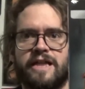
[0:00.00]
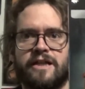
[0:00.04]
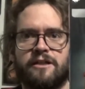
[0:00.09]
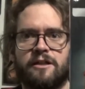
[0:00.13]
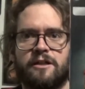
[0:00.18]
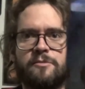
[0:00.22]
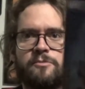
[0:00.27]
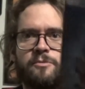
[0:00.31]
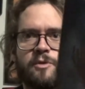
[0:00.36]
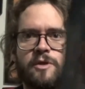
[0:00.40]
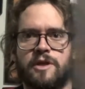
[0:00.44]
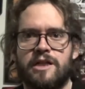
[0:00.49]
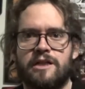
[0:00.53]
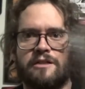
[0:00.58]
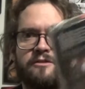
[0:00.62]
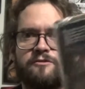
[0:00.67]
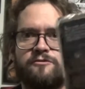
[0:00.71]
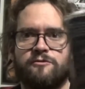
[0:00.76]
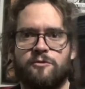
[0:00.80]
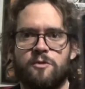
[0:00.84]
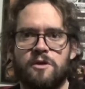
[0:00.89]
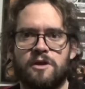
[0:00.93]
upgraded to
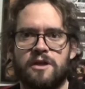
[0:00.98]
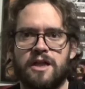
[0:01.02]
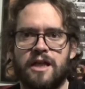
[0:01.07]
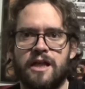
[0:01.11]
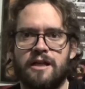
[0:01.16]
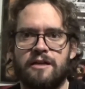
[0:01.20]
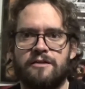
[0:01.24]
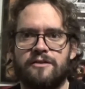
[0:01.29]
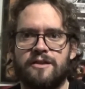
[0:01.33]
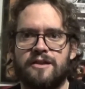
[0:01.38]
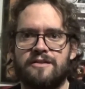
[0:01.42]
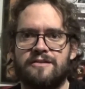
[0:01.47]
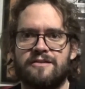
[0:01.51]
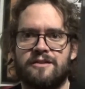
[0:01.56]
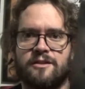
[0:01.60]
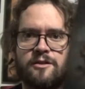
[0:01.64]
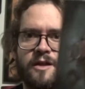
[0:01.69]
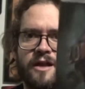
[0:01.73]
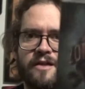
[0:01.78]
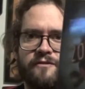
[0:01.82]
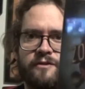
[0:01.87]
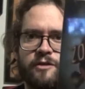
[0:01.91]
4K on this,
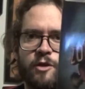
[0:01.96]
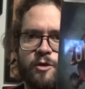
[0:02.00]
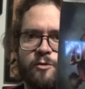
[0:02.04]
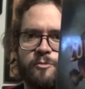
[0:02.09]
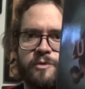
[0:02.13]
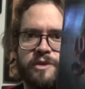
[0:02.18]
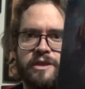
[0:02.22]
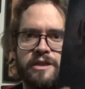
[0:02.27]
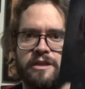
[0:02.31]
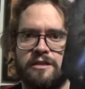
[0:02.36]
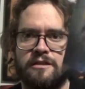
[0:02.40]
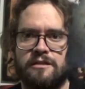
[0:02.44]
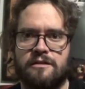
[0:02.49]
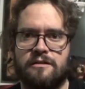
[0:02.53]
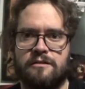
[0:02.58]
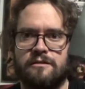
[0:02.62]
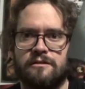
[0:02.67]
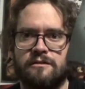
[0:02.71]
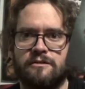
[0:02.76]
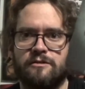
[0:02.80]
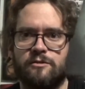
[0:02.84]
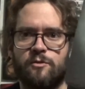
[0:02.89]
still haven't opened it.
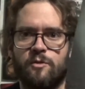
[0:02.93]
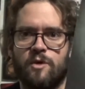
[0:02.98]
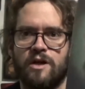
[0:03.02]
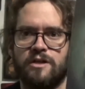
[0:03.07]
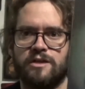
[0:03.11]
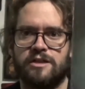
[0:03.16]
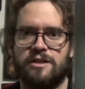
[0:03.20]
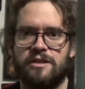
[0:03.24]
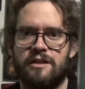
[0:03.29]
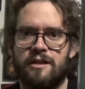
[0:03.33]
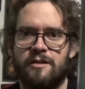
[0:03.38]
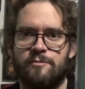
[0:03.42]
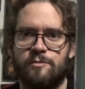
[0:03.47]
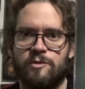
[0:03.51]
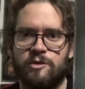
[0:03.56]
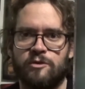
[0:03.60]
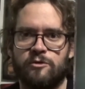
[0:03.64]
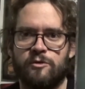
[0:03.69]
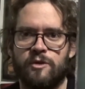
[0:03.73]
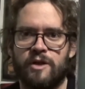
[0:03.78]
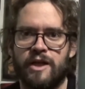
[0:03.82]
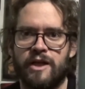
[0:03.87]
Watched it on
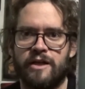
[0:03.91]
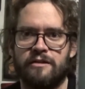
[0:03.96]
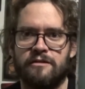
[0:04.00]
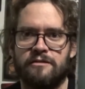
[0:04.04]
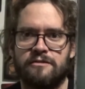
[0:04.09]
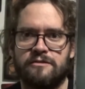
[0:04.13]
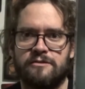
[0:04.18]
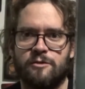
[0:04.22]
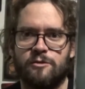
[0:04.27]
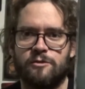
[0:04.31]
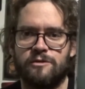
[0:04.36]
Blu-ray, sold to